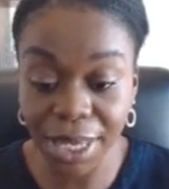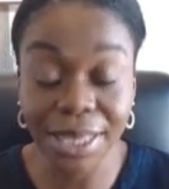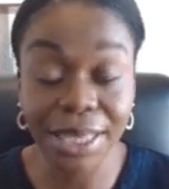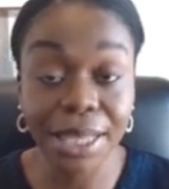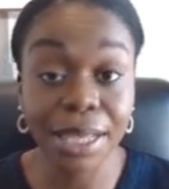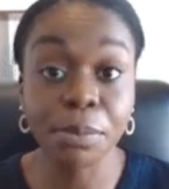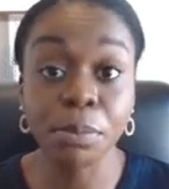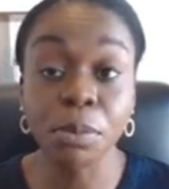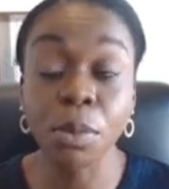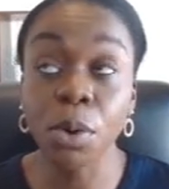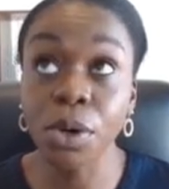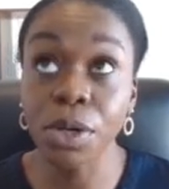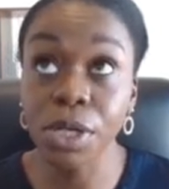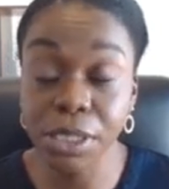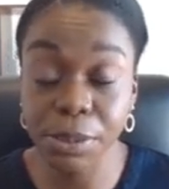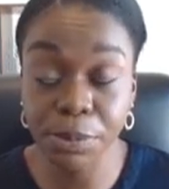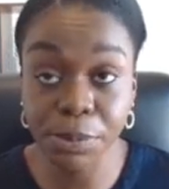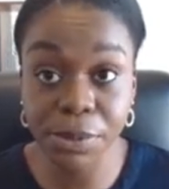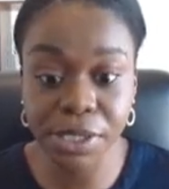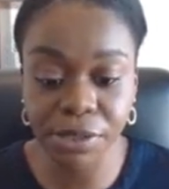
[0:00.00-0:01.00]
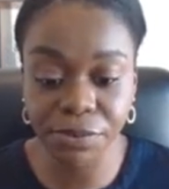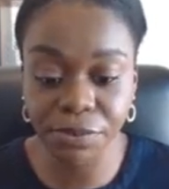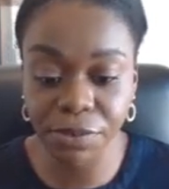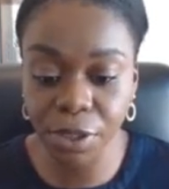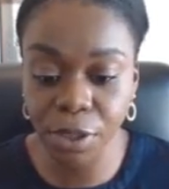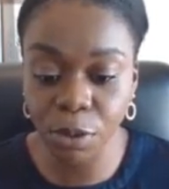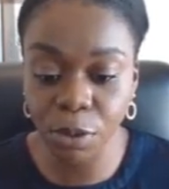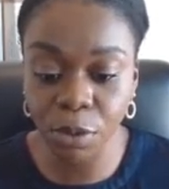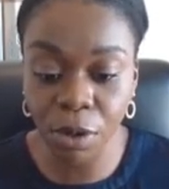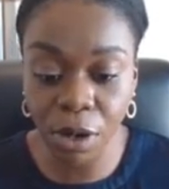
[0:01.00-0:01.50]
And the more
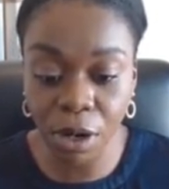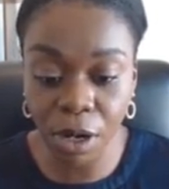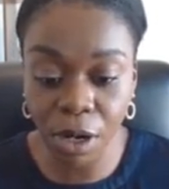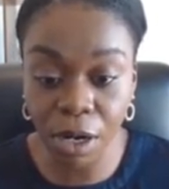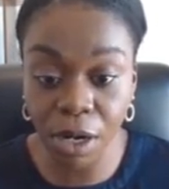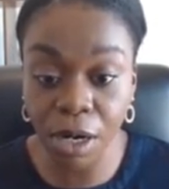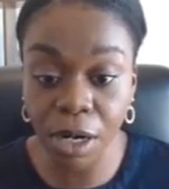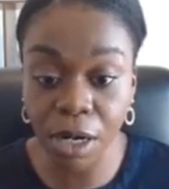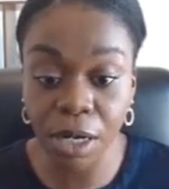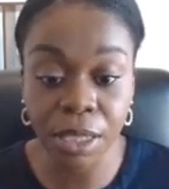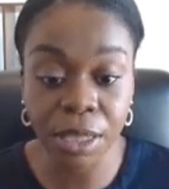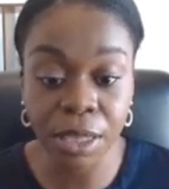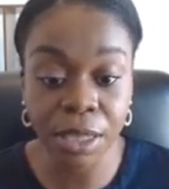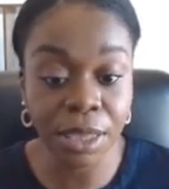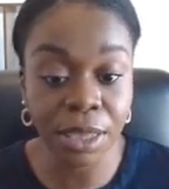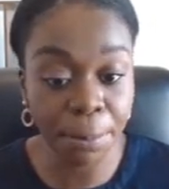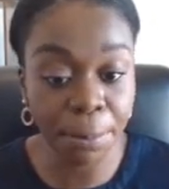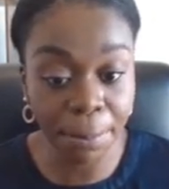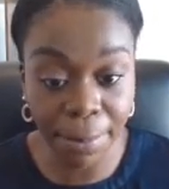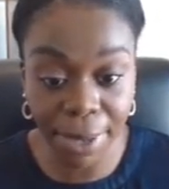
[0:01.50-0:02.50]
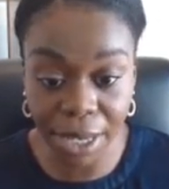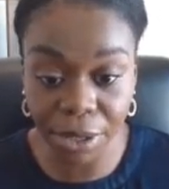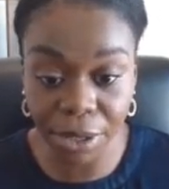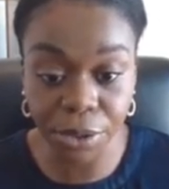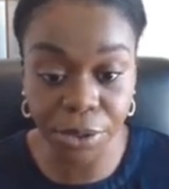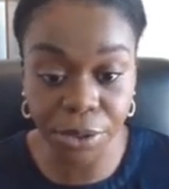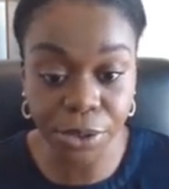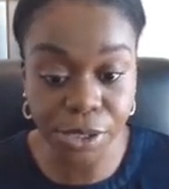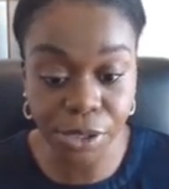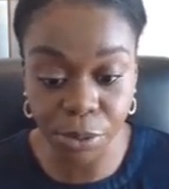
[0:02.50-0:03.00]
specific you are, the
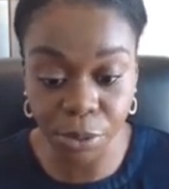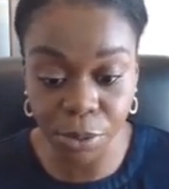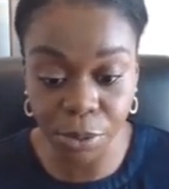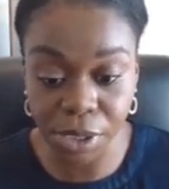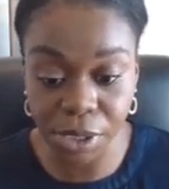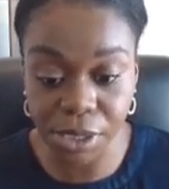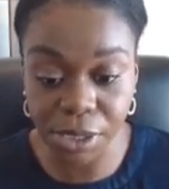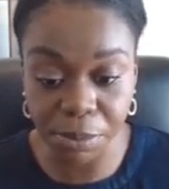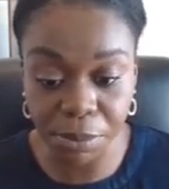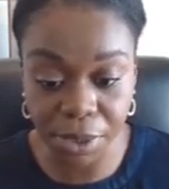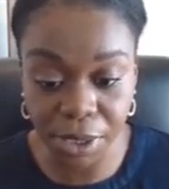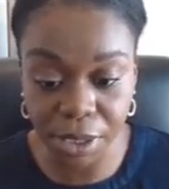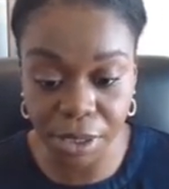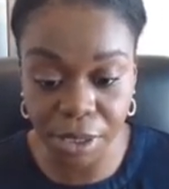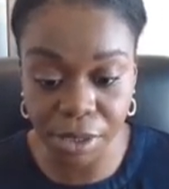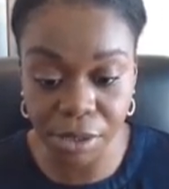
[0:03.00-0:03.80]
better it's going to be.